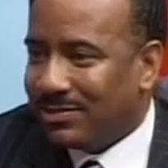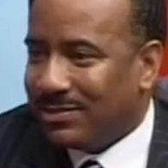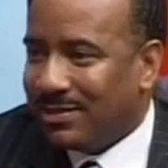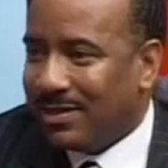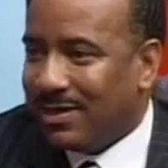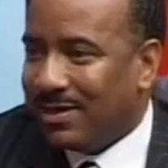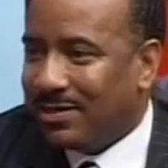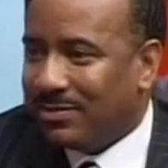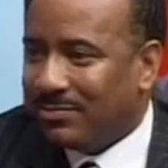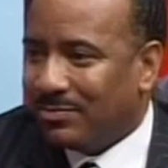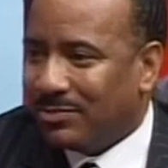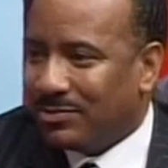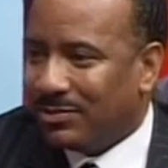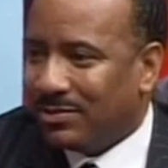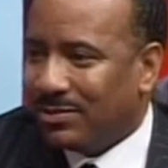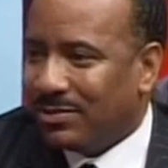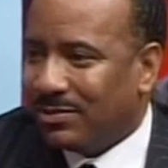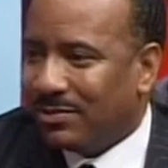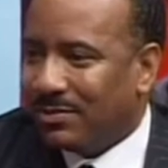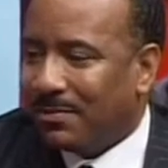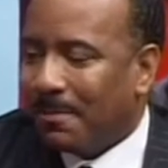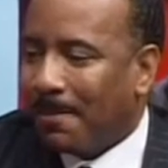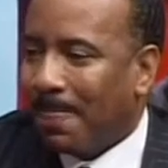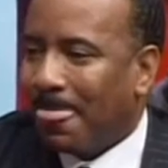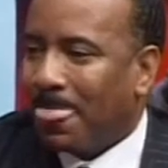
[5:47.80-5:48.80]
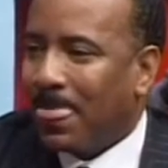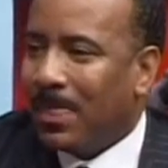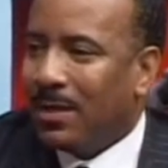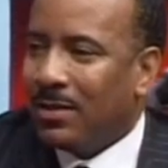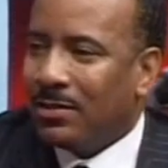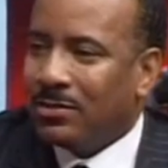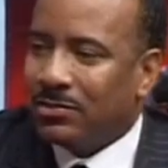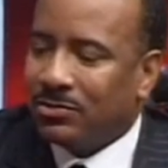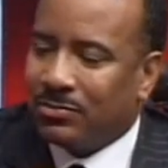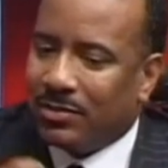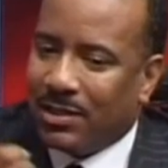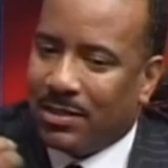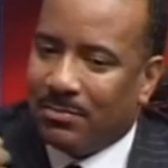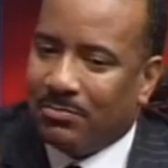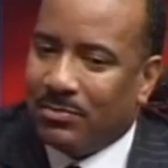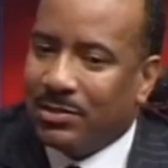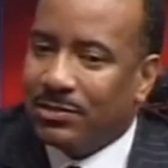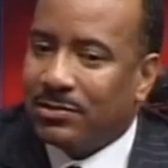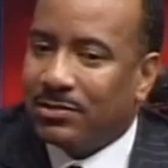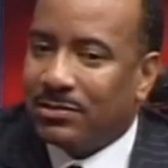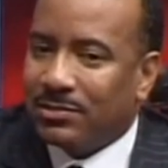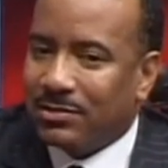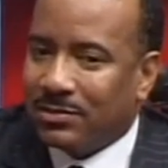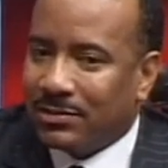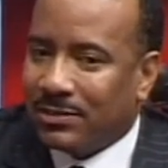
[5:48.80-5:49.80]
animals here." So that
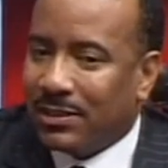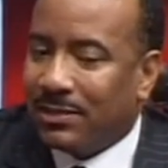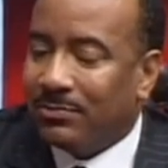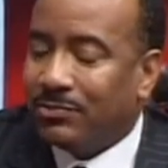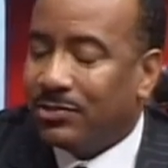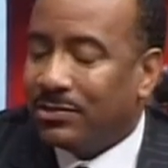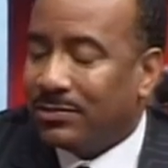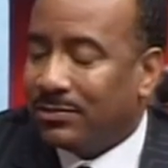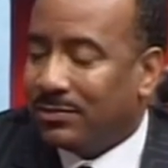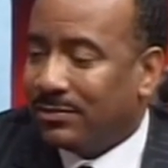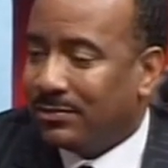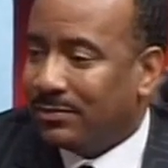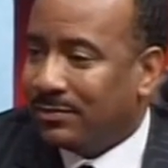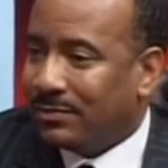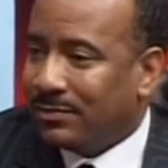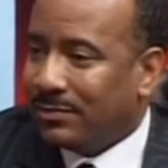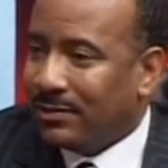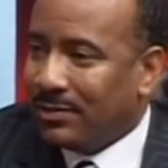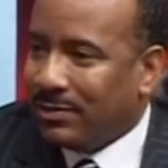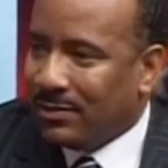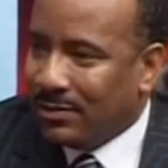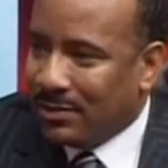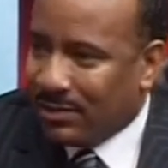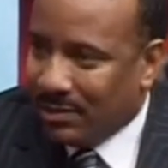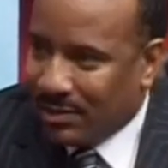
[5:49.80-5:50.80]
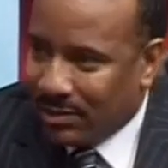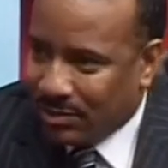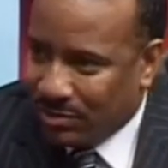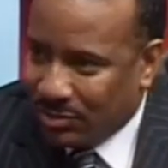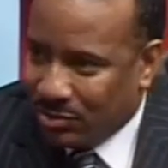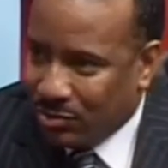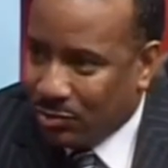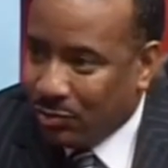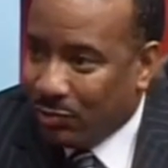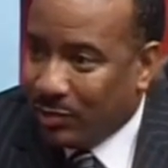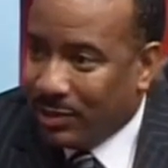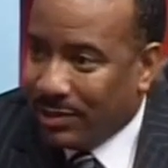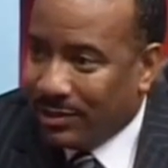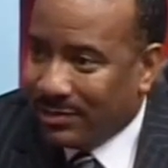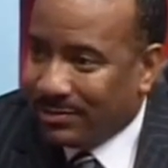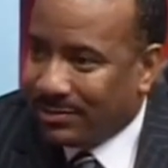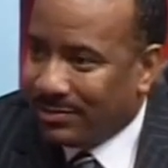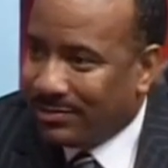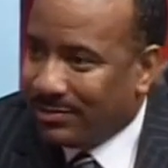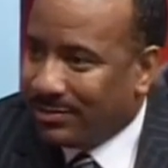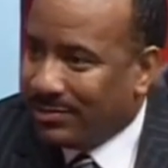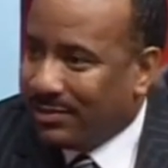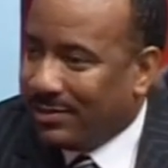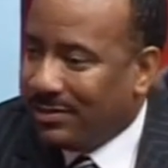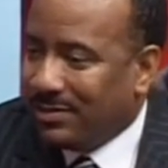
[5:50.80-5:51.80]
misconception in the U.S.,
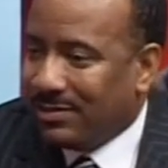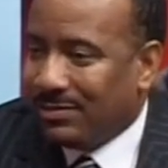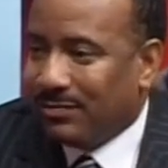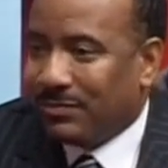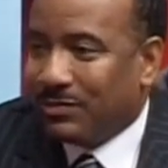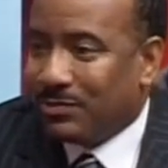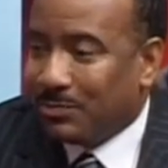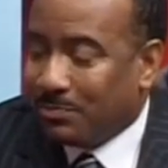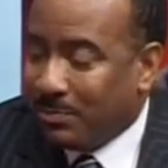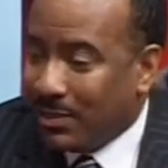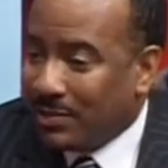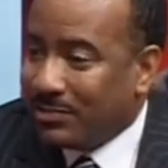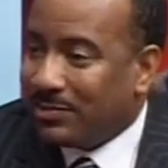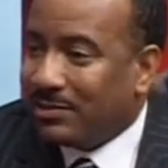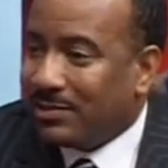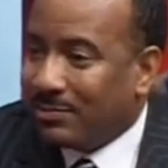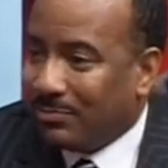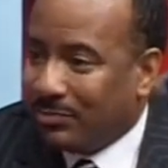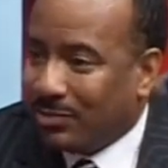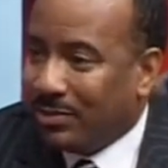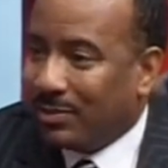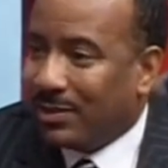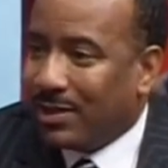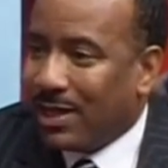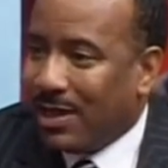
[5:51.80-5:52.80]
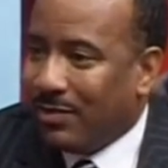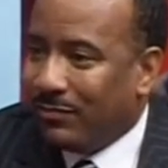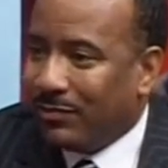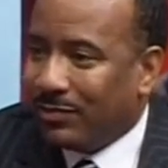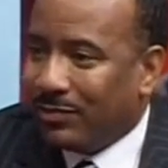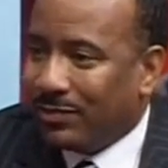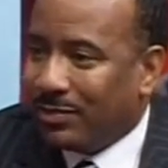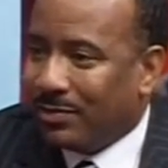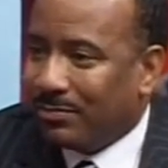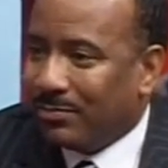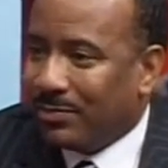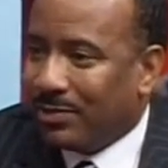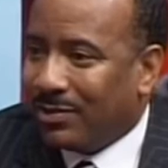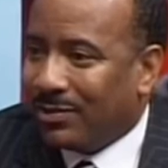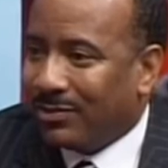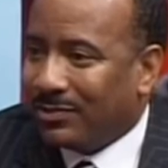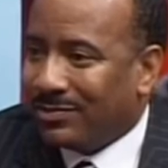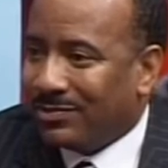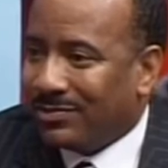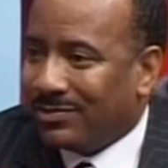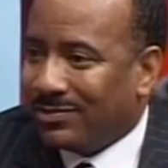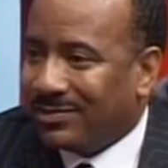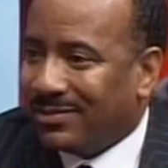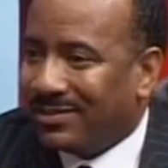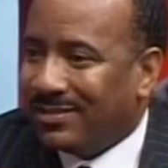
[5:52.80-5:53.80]
especially among African
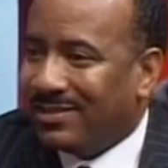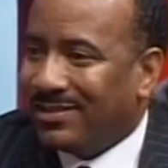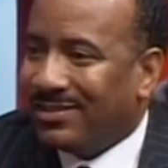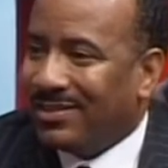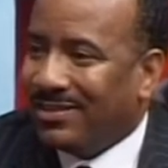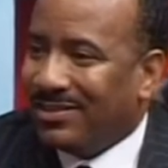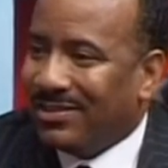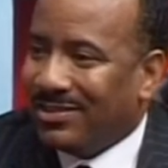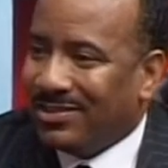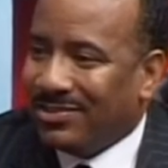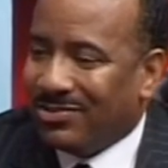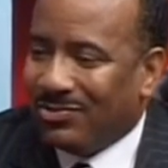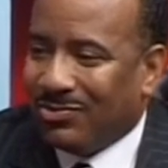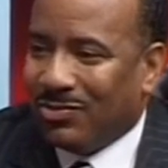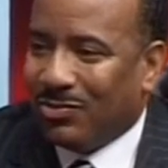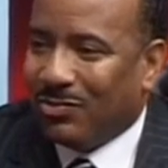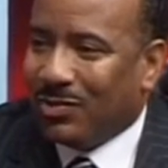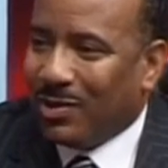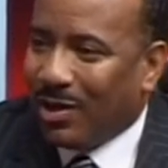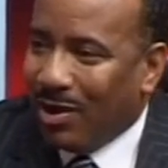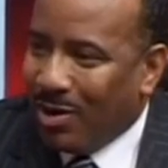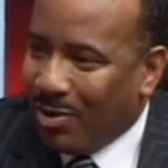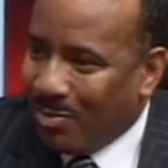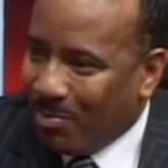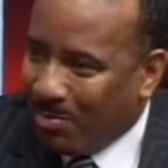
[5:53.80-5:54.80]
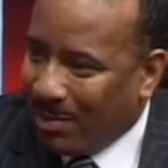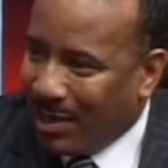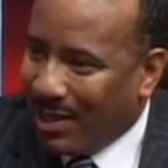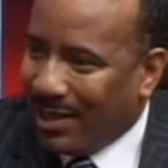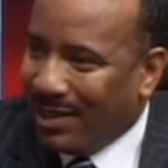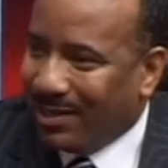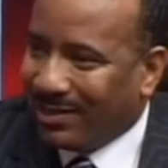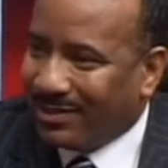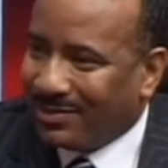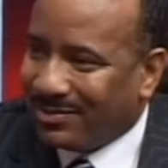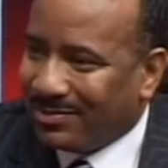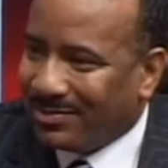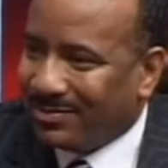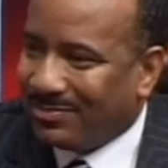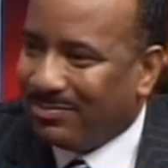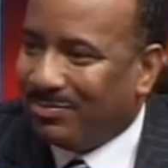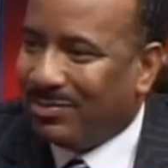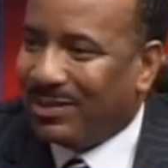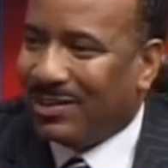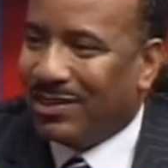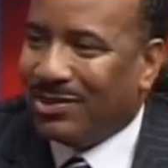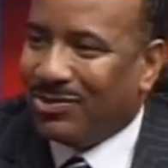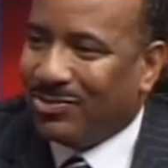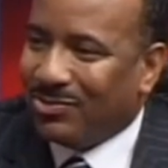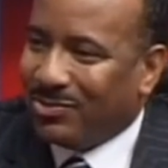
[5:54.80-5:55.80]
Americans, you know, we're all black, but
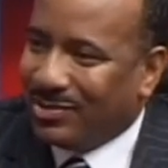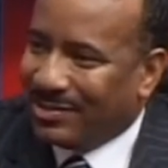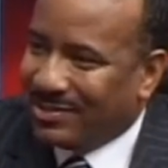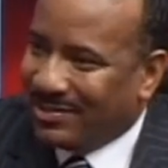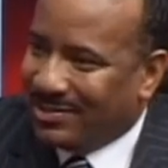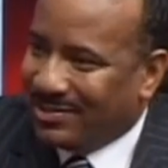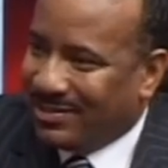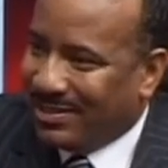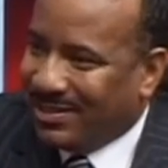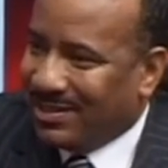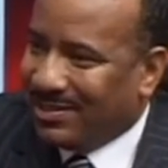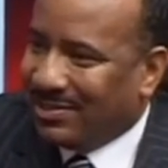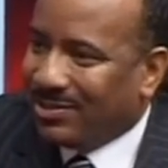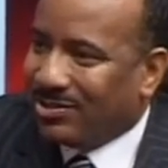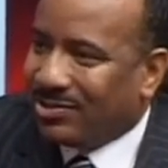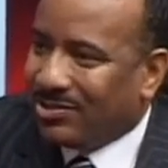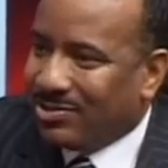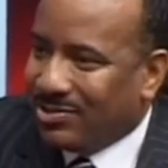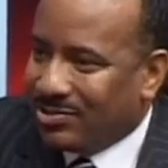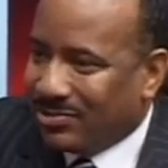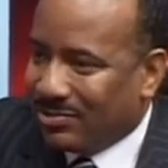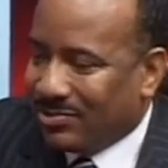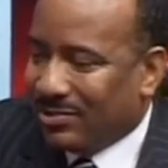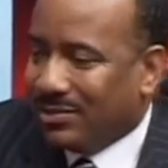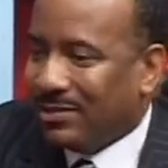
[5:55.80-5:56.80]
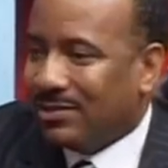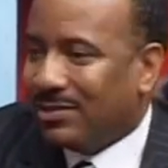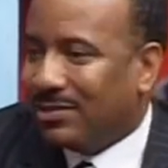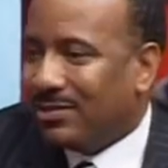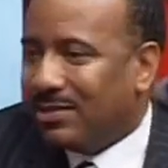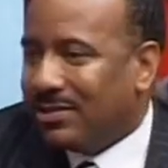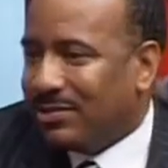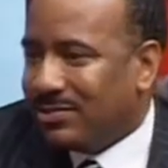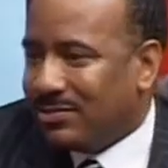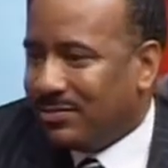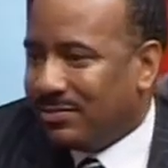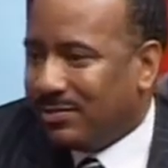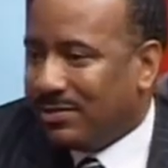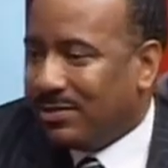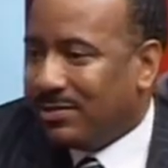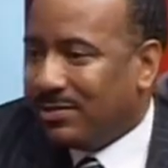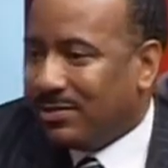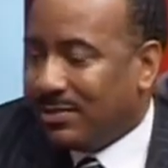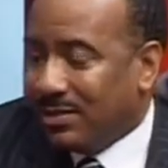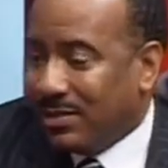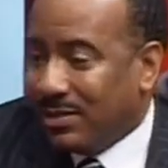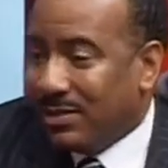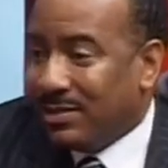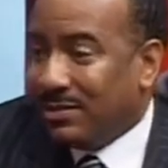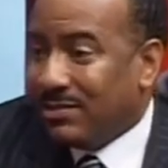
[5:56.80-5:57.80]
they don't understand the culture in the country,
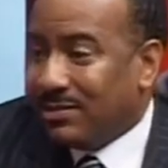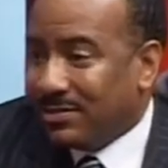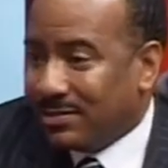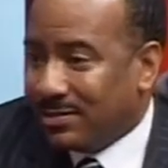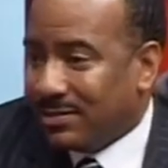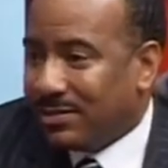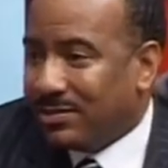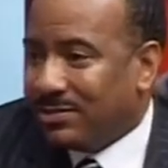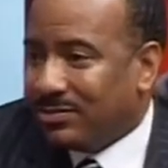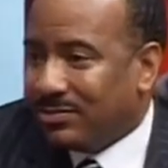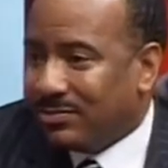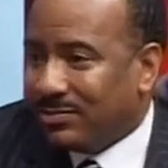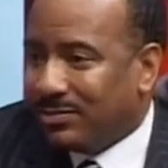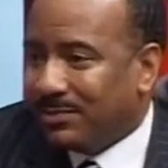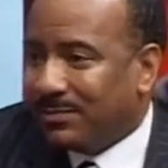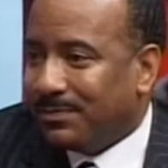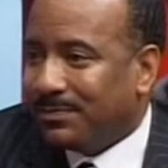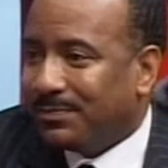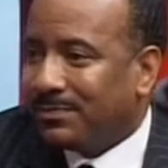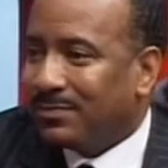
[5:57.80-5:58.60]
in this country.